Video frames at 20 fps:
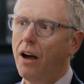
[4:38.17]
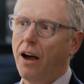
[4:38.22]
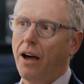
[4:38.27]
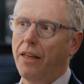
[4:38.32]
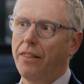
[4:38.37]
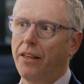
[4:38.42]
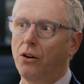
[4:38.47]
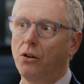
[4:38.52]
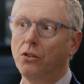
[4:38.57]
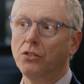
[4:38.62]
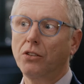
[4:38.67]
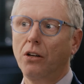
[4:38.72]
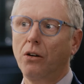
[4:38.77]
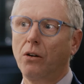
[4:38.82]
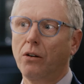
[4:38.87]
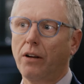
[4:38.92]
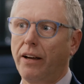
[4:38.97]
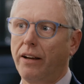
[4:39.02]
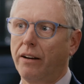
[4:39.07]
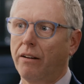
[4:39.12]
And then also
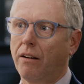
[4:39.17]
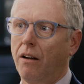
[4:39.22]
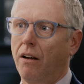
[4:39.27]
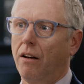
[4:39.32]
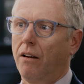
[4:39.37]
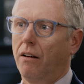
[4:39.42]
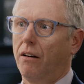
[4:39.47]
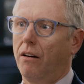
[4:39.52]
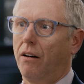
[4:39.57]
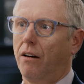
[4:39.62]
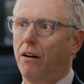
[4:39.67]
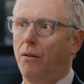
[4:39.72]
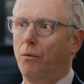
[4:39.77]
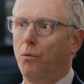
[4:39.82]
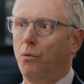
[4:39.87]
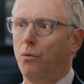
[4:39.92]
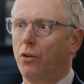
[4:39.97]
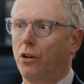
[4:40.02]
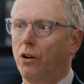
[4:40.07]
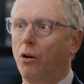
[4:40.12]
look at
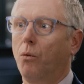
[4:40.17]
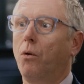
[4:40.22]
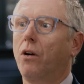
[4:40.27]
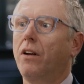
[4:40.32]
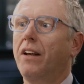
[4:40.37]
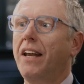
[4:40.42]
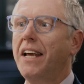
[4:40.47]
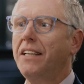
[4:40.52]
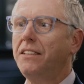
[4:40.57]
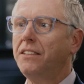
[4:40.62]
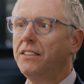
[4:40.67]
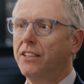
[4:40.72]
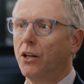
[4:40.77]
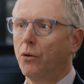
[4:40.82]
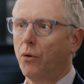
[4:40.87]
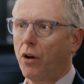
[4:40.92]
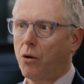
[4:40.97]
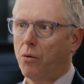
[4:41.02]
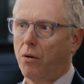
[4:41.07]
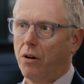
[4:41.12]
um, you know, what latency
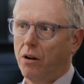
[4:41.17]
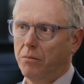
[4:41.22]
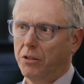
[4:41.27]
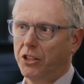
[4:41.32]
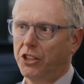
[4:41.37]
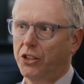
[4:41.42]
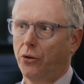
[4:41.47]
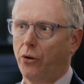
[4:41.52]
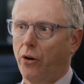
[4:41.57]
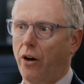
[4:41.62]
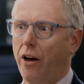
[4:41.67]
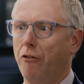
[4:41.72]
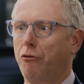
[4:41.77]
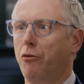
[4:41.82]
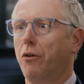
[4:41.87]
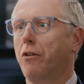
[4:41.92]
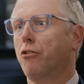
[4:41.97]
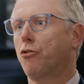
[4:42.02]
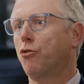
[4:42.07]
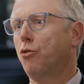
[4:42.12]
requirements do you have?
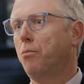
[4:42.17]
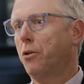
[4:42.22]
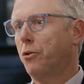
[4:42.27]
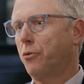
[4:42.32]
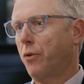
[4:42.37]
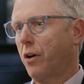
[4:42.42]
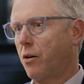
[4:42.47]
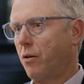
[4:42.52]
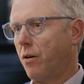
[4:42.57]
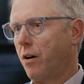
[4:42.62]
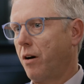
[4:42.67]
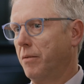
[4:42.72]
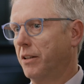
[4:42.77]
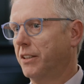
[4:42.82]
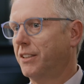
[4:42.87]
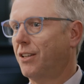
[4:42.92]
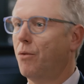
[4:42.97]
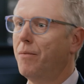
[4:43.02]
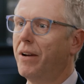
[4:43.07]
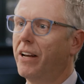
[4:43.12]
What throughput
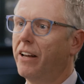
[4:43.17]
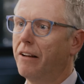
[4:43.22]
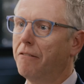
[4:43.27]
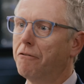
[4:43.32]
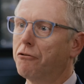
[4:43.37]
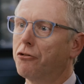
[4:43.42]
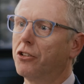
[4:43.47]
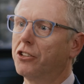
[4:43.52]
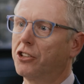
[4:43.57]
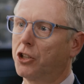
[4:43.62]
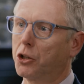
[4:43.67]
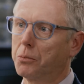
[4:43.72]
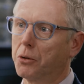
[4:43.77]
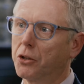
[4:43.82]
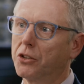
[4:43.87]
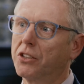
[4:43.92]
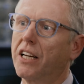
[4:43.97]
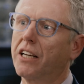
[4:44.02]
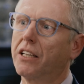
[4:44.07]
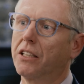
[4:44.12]
requirements? How many inferences per
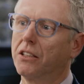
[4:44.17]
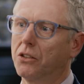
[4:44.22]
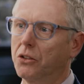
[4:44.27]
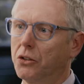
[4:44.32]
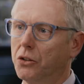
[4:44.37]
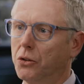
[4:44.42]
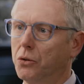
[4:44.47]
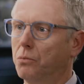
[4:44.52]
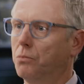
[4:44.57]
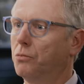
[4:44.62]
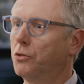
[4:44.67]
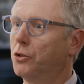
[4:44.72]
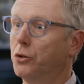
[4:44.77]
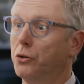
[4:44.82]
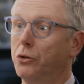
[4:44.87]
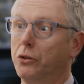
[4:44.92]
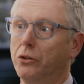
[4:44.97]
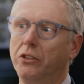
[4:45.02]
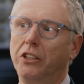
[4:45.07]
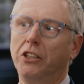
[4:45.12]
second do you,
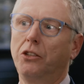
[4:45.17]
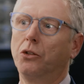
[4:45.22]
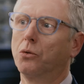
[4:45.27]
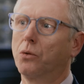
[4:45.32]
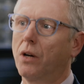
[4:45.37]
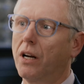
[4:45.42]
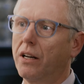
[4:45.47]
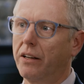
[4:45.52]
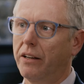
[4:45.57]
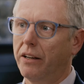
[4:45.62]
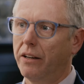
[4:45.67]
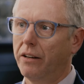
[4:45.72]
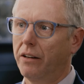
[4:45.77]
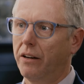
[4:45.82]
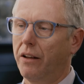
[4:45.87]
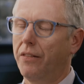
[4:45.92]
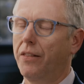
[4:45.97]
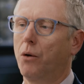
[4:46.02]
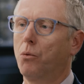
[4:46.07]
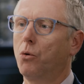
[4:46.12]
do you need to run in,
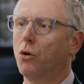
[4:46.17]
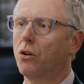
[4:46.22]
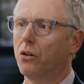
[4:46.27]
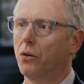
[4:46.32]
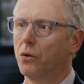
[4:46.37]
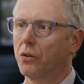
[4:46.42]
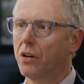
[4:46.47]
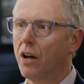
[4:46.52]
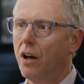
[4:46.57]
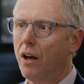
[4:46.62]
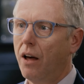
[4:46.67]
in that workload?